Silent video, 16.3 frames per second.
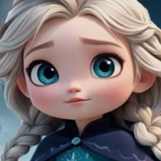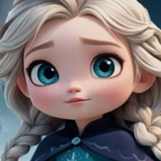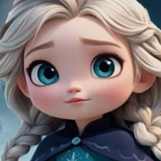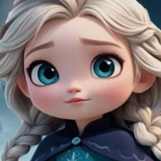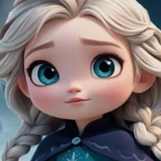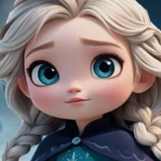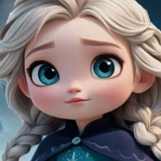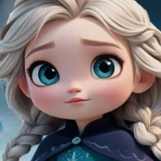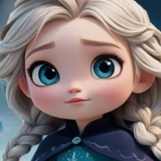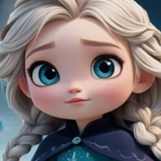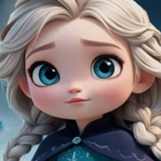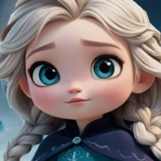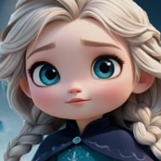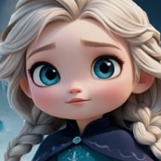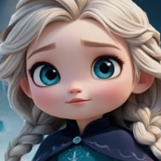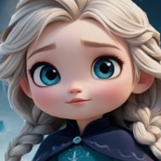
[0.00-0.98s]

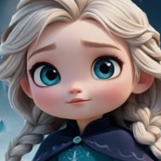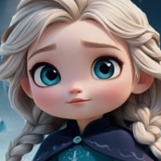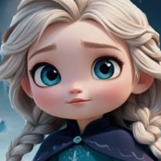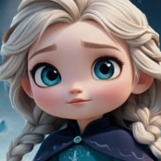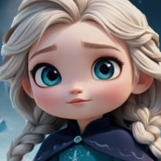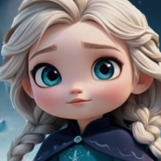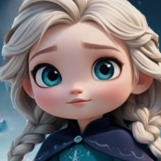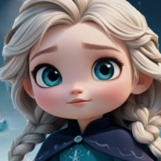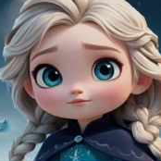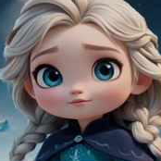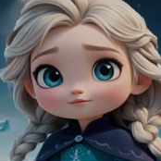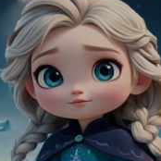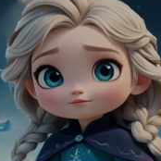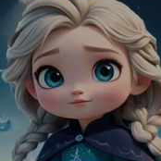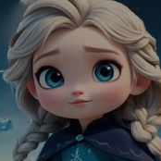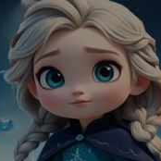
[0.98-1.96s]

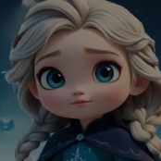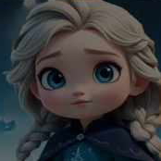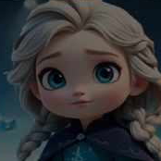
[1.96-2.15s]
(no one is talking)